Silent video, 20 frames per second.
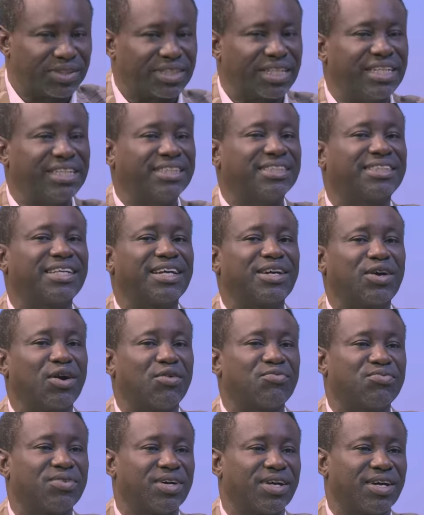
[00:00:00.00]
intake
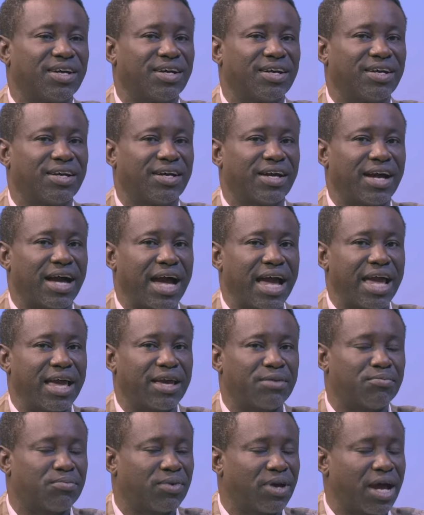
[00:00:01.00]
of uh,
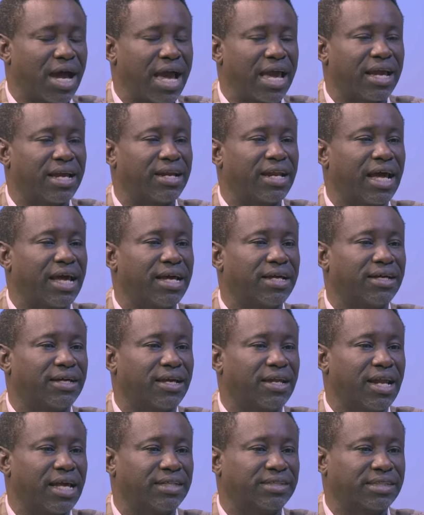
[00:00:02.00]
high, high gly
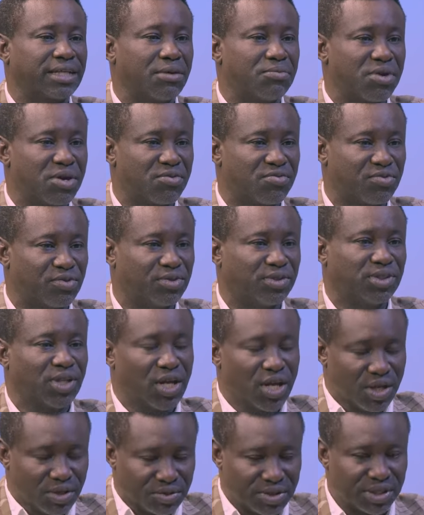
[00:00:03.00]
glycemic foods.
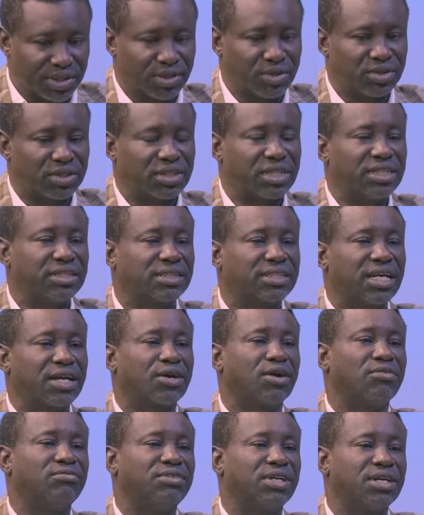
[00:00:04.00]
Mm. Reduce intake
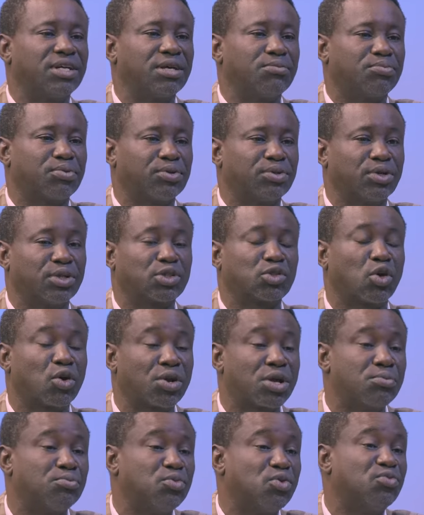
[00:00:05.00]
of dairy products or
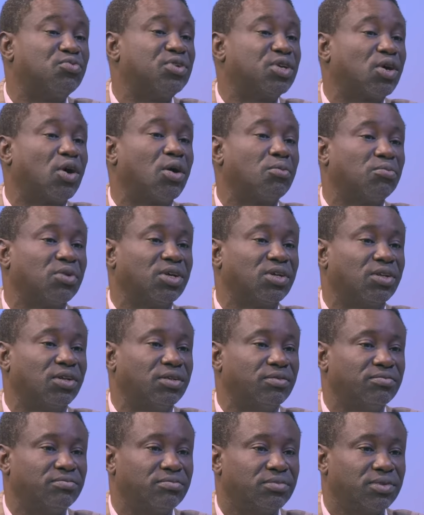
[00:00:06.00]
remove it completely.
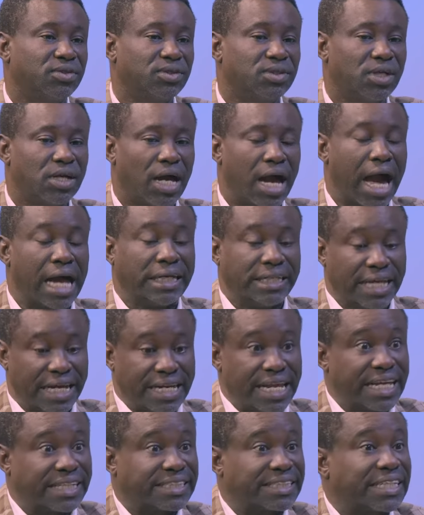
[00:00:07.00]
Mm. And then
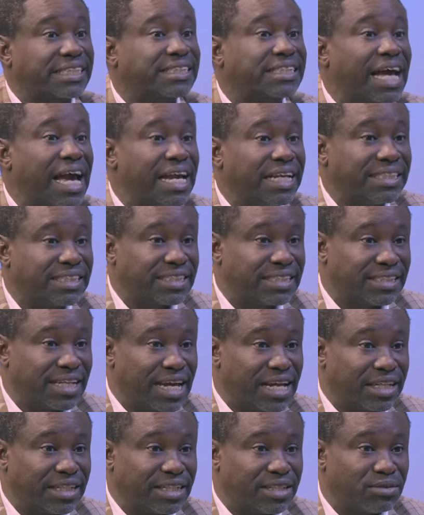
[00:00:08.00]
exercising, I
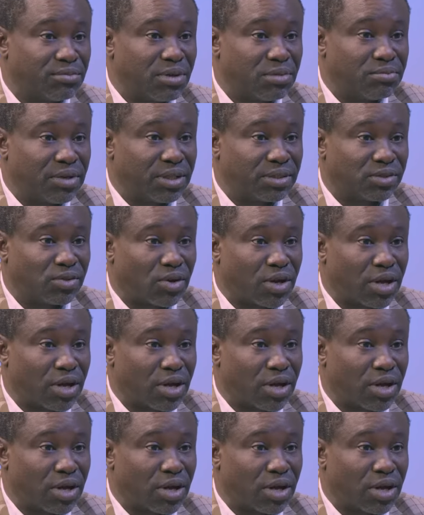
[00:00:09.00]
didn't remember to talk